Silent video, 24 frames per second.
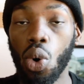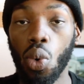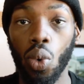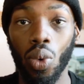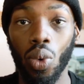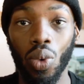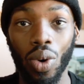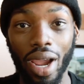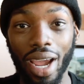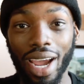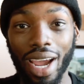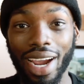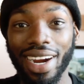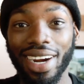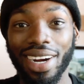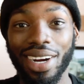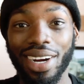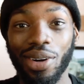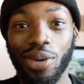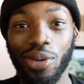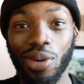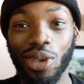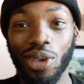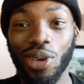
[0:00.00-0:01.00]
where
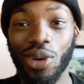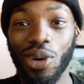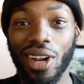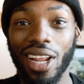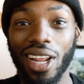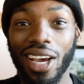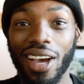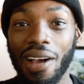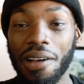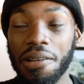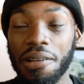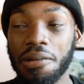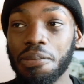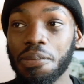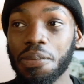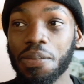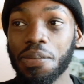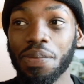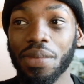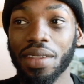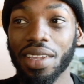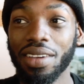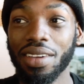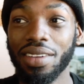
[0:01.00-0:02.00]
we're gonna
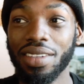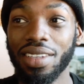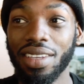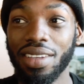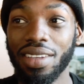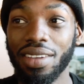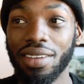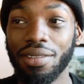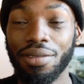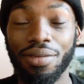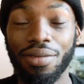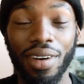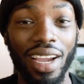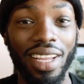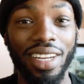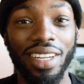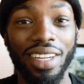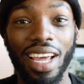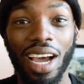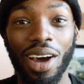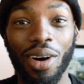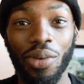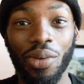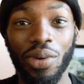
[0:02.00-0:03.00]

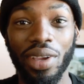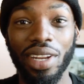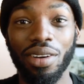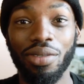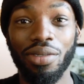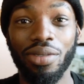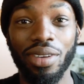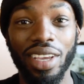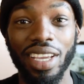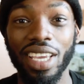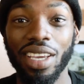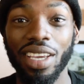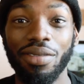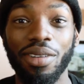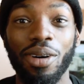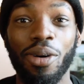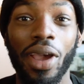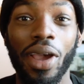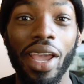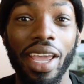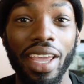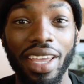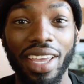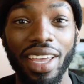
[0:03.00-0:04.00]
find our winner for the
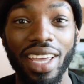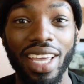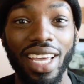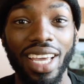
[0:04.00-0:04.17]
giveaway.